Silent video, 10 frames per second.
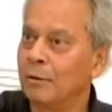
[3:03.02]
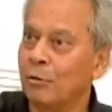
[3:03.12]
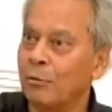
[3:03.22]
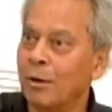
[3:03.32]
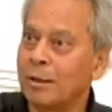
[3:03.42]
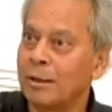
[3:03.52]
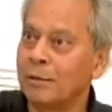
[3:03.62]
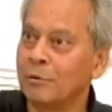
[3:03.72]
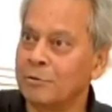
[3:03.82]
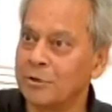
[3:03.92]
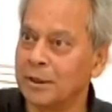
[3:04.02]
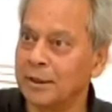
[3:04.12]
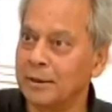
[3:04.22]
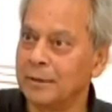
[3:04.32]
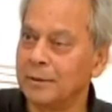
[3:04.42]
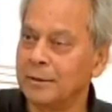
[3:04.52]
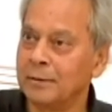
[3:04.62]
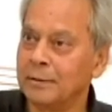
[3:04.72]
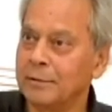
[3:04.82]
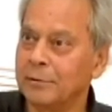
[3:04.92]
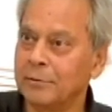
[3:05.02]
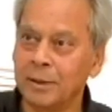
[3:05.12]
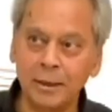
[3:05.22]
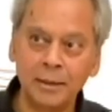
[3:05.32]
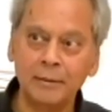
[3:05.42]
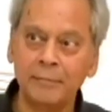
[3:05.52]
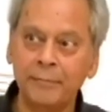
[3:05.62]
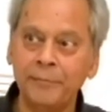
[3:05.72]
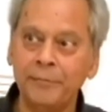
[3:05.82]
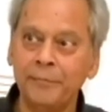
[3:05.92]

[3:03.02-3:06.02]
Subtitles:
No water, no tree. Right?